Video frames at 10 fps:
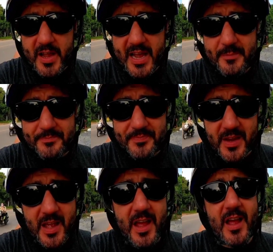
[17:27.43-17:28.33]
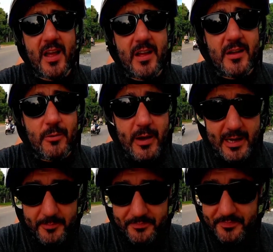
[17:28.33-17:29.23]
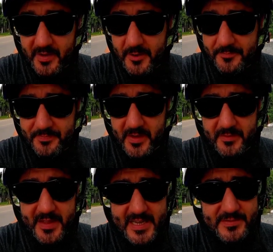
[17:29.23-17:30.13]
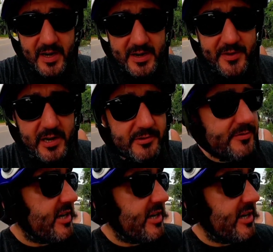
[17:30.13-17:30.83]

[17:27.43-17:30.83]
Oh yeah. Wow. That is very, very